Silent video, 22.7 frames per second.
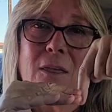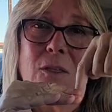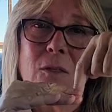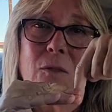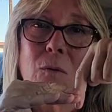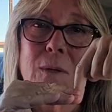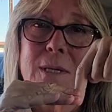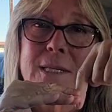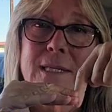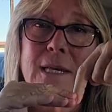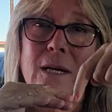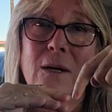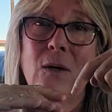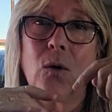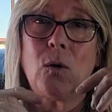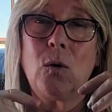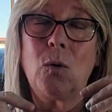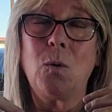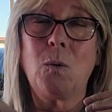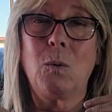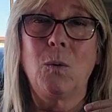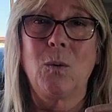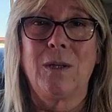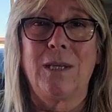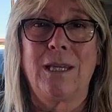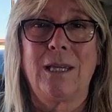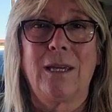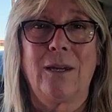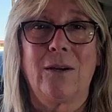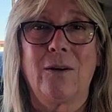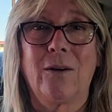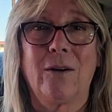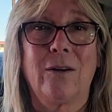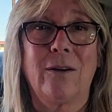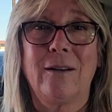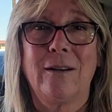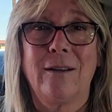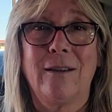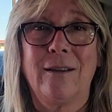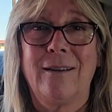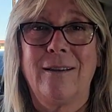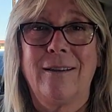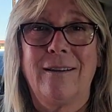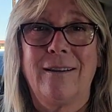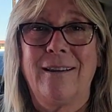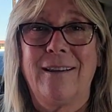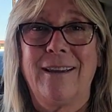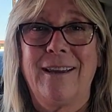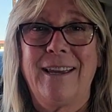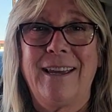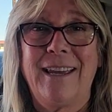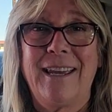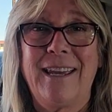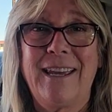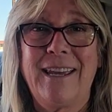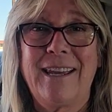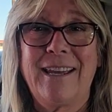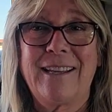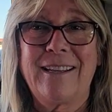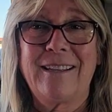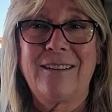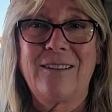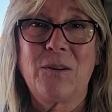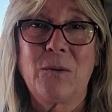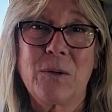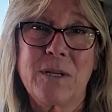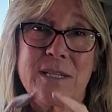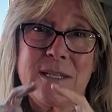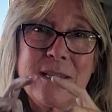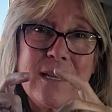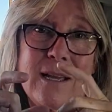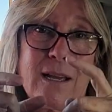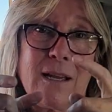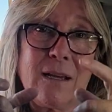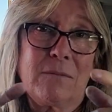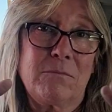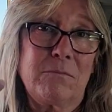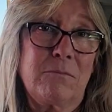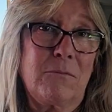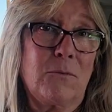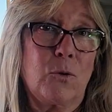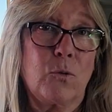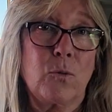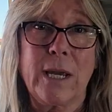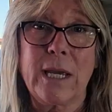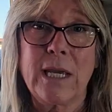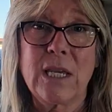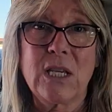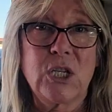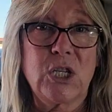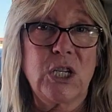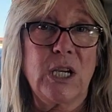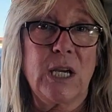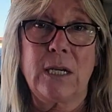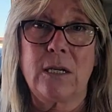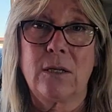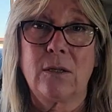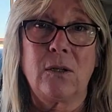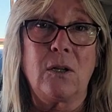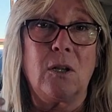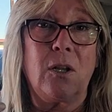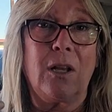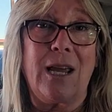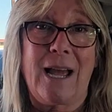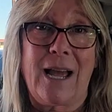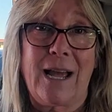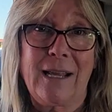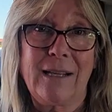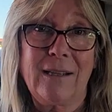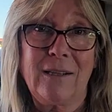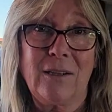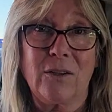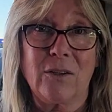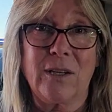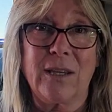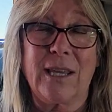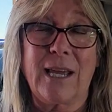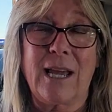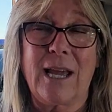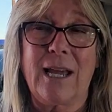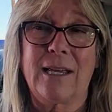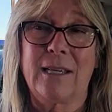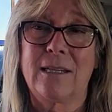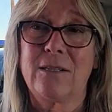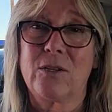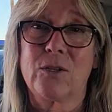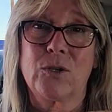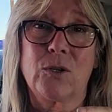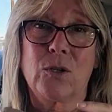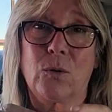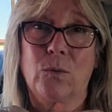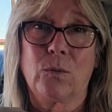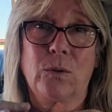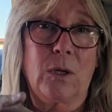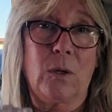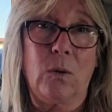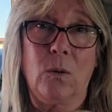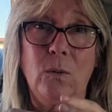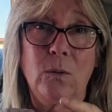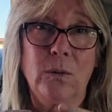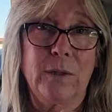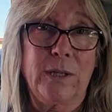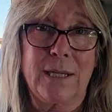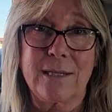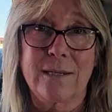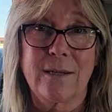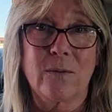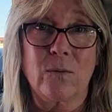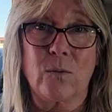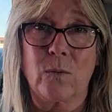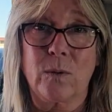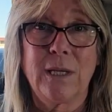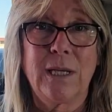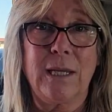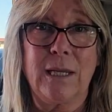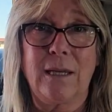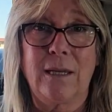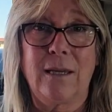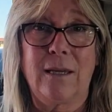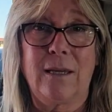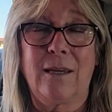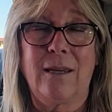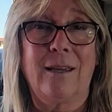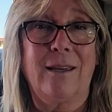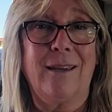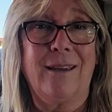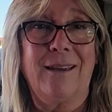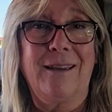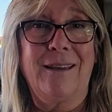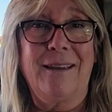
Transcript: There is a hole there, and there is a drain channel under that, so the hole doesn't really,